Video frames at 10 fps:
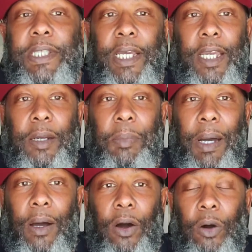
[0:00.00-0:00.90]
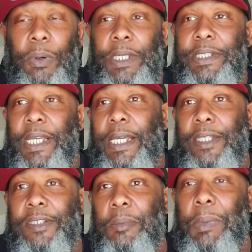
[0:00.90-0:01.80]

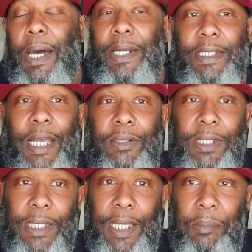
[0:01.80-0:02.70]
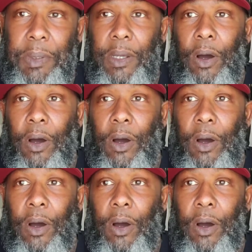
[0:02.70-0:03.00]
thinking somebody's out to get me,